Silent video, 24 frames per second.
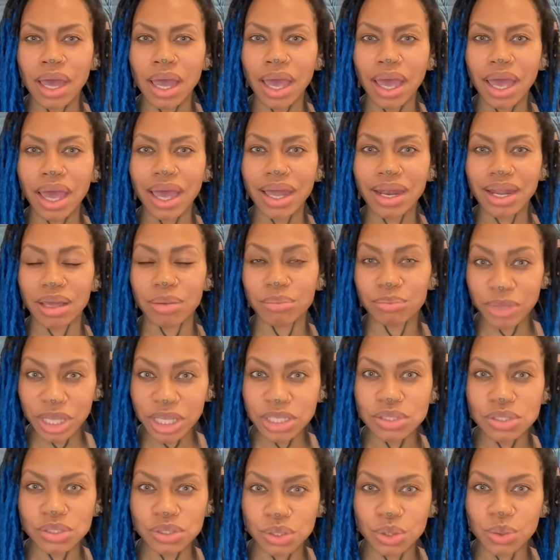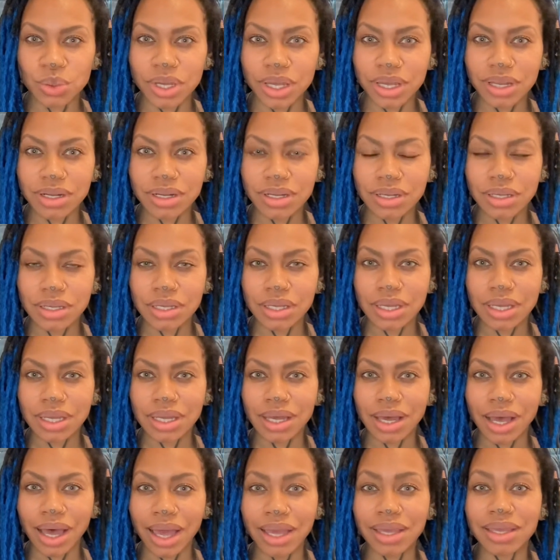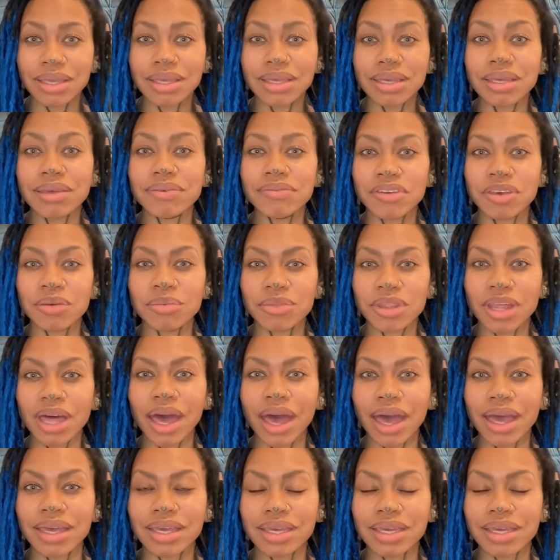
and admits to it. I can give him that.